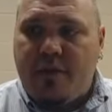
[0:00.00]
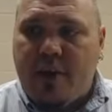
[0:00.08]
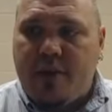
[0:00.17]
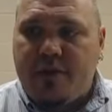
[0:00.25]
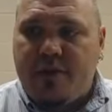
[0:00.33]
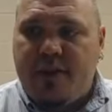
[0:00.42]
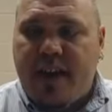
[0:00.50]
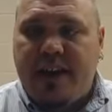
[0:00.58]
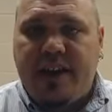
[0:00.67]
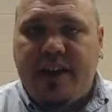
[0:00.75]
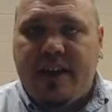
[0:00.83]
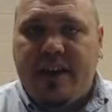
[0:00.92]

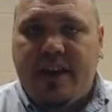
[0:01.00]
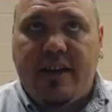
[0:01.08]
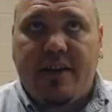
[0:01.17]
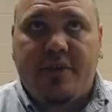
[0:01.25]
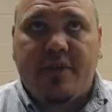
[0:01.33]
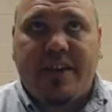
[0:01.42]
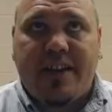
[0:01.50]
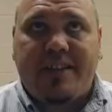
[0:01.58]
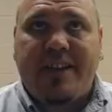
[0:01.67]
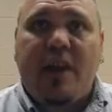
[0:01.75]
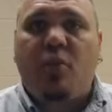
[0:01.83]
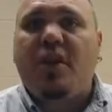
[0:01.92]
understanding it is that
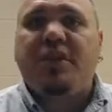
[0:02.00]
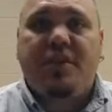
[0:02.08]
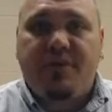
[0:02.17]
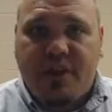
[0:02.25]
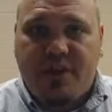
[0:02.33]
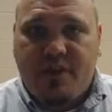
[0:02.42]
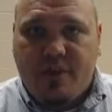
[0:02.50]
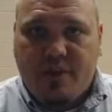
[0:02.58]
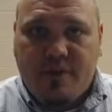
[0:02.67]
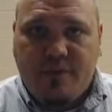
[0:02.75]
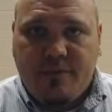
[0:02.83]
they want the vineyard.